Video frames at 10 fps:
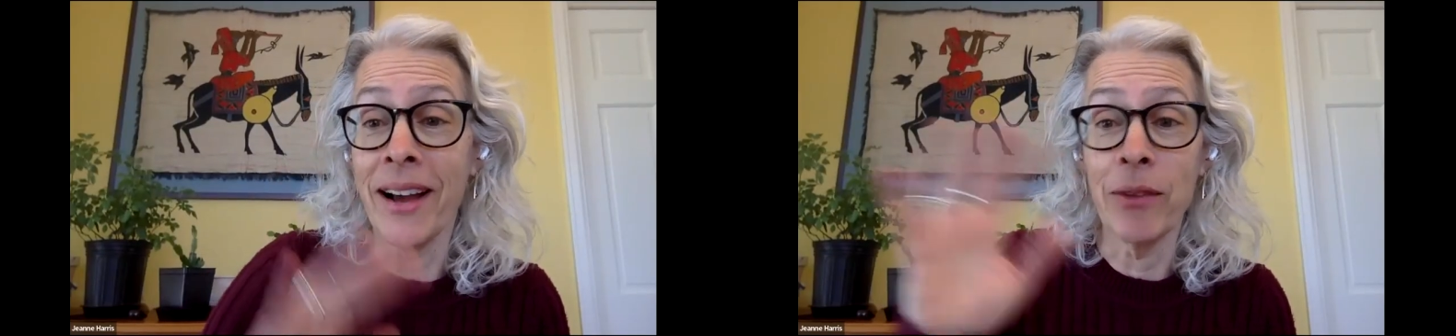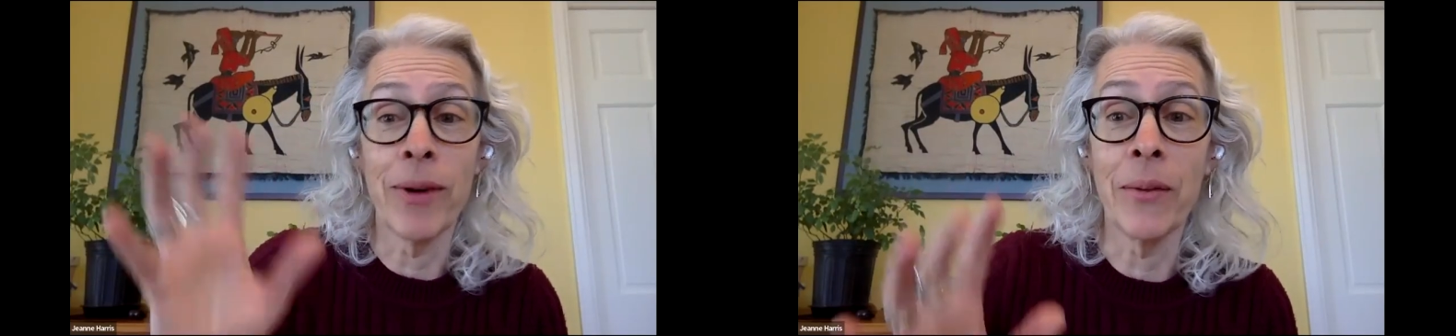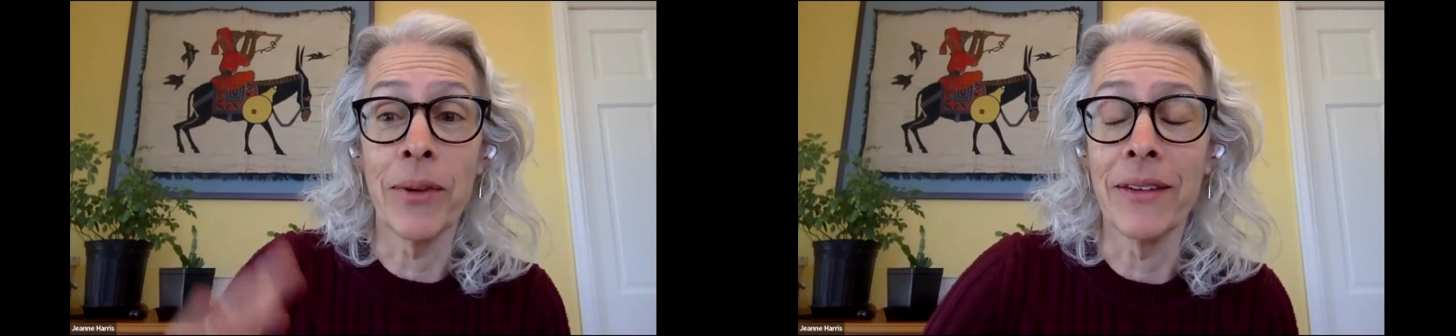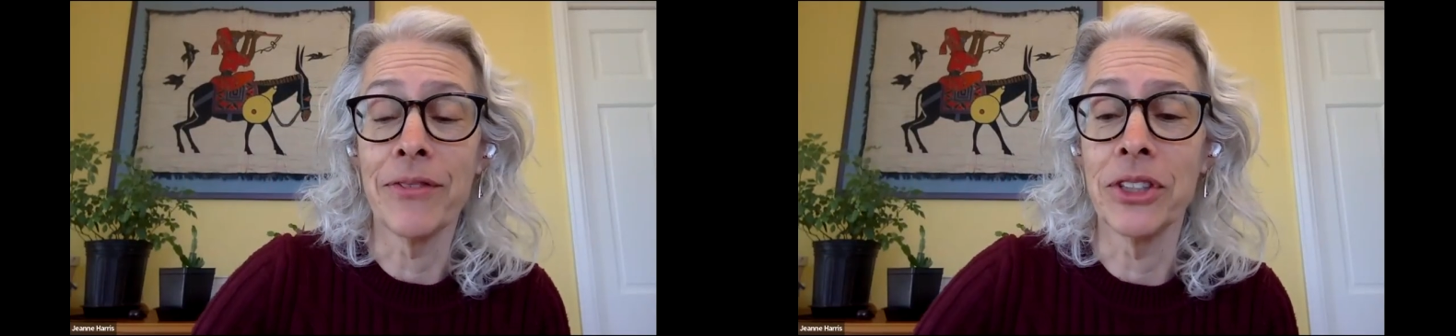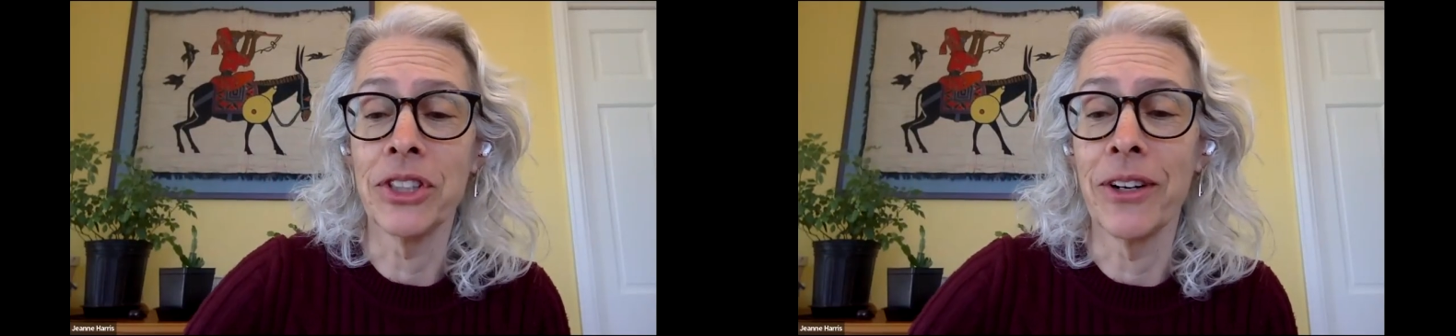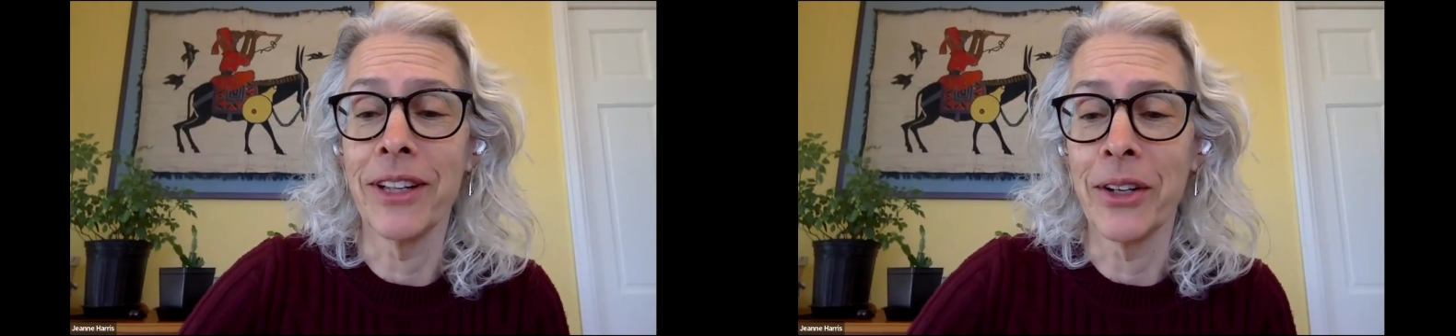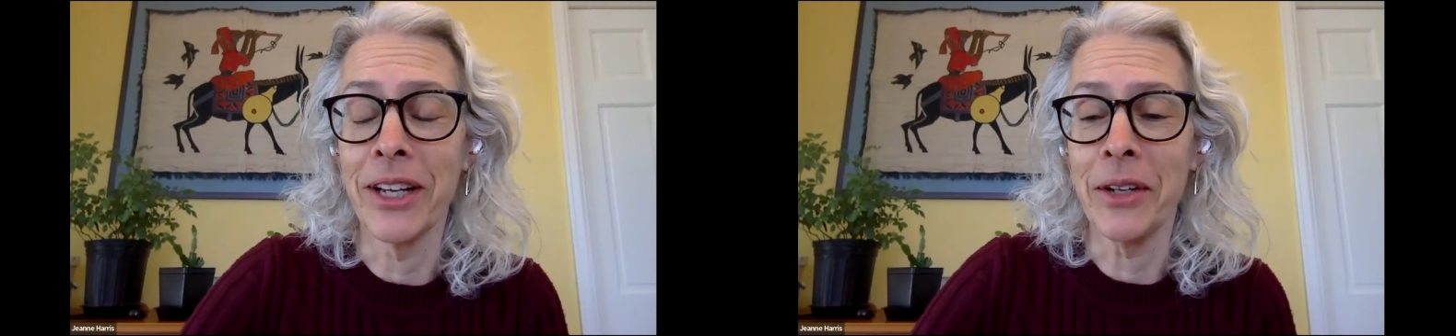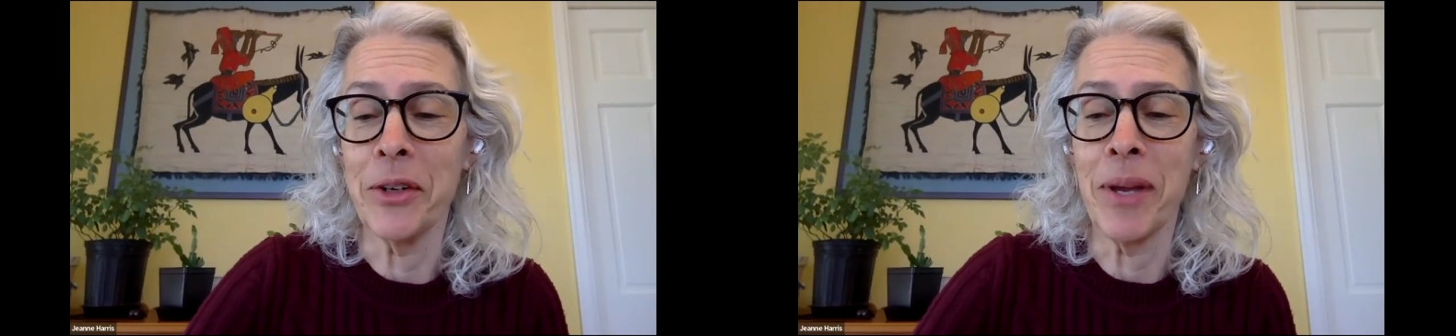eye right when I first started
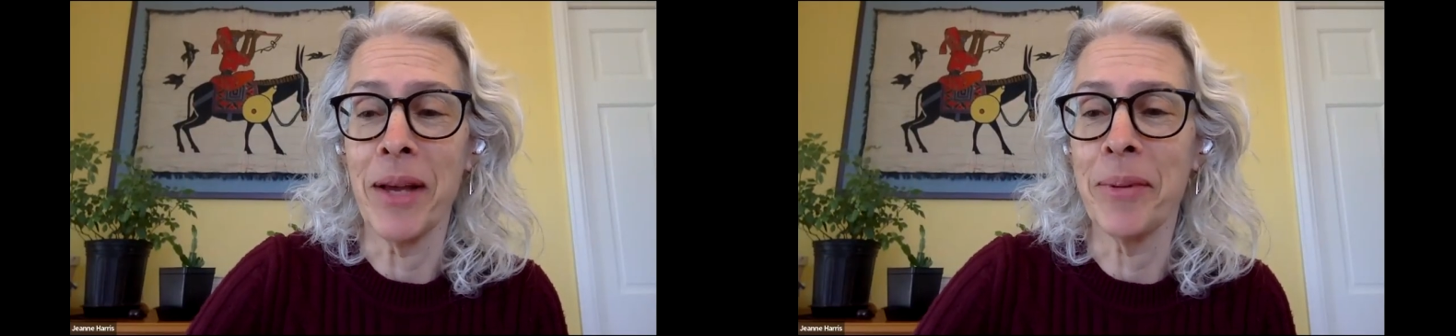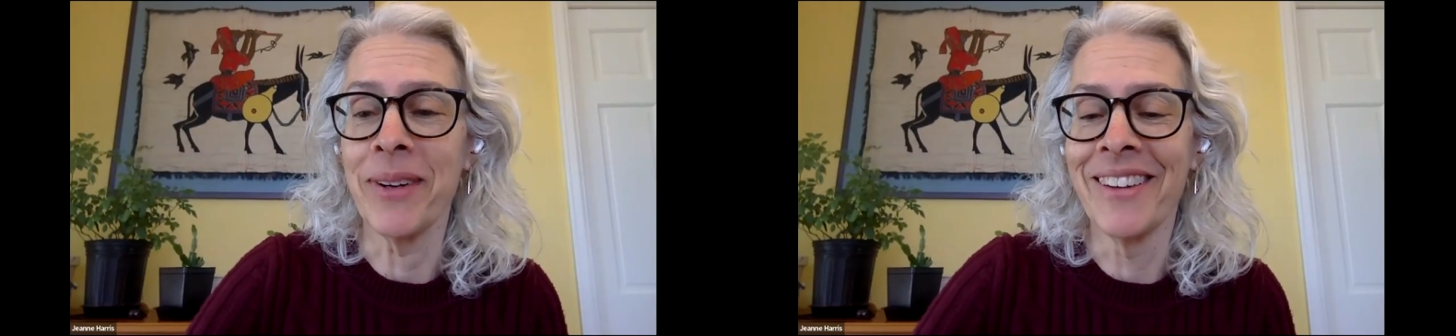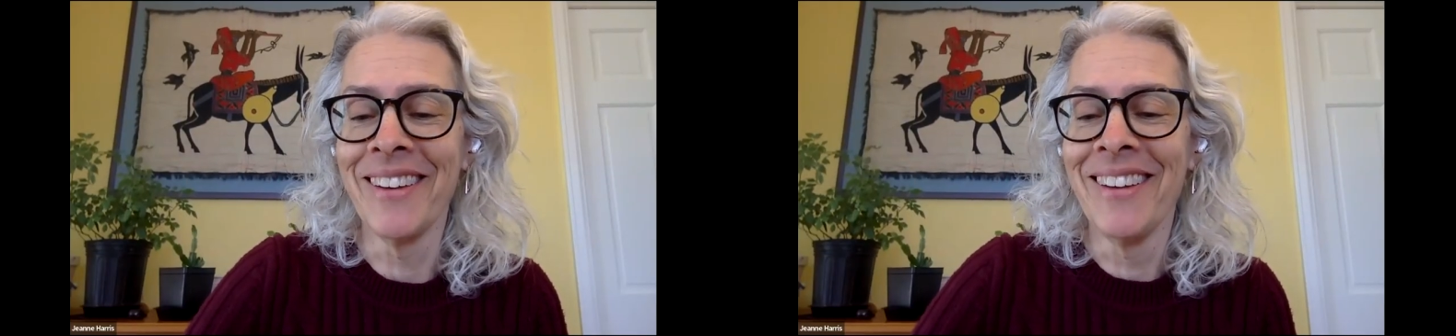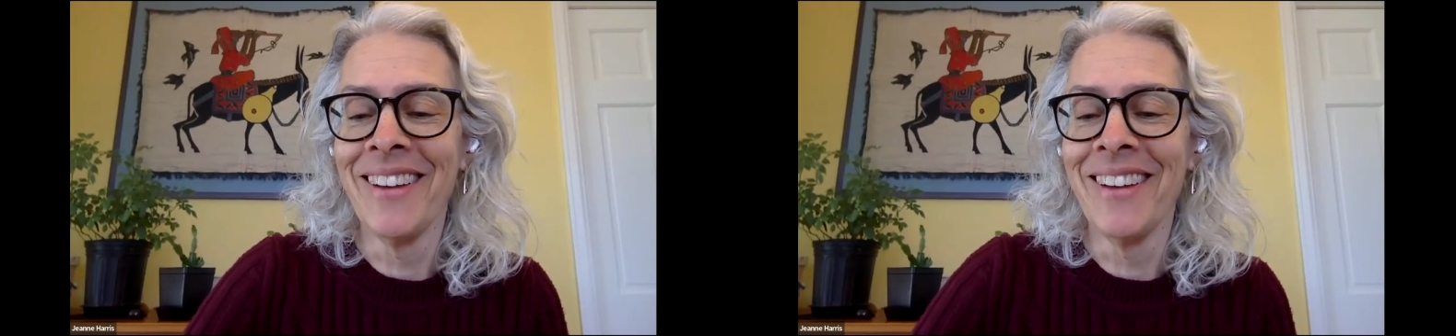looking at your paper.